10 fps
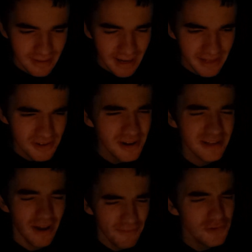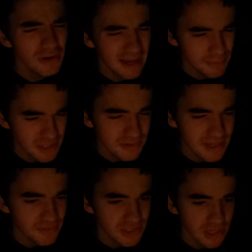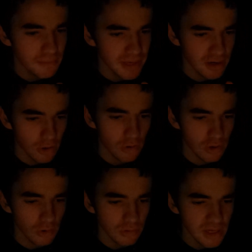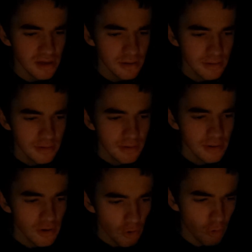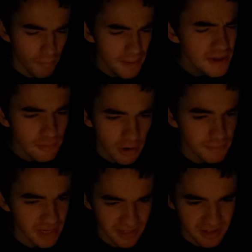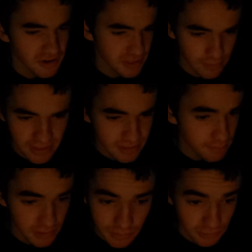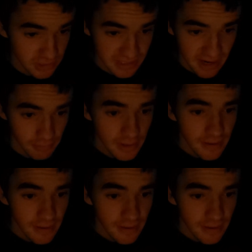I don't know, I feel like episode 7 is going to be a lot longer, or maybe it won't be. I don't know, it's impossible to tell.